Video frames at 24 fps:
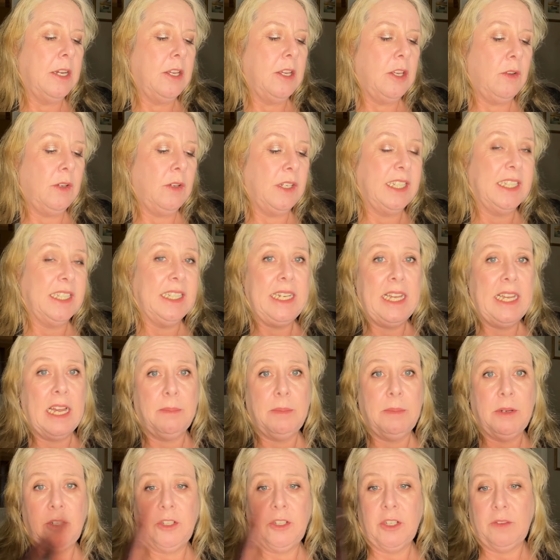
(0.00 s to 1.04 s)
You can see how
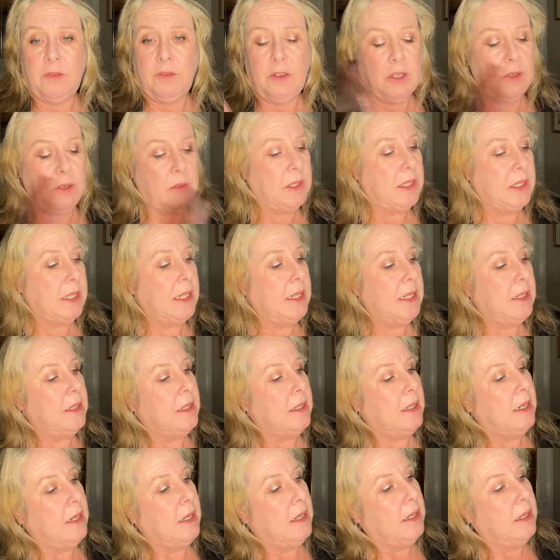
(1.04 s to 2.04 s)
much I've used it.